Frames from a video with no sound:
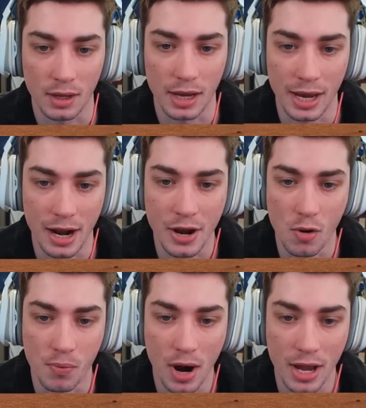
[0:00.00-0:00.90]
and I know
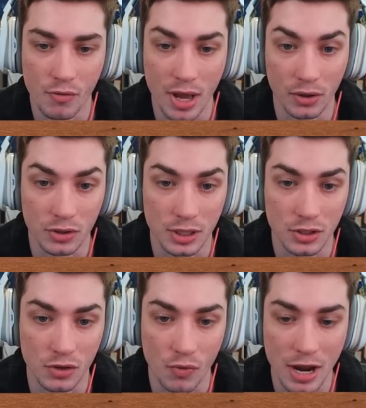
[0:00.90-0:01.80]
Brian Reynolds is
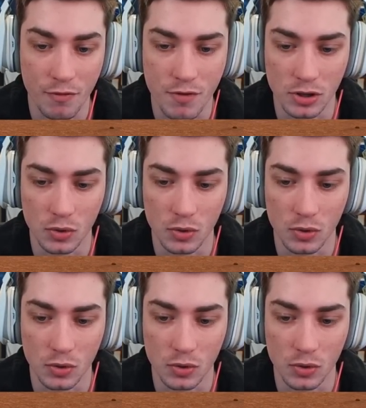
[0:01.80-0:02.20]
in right field,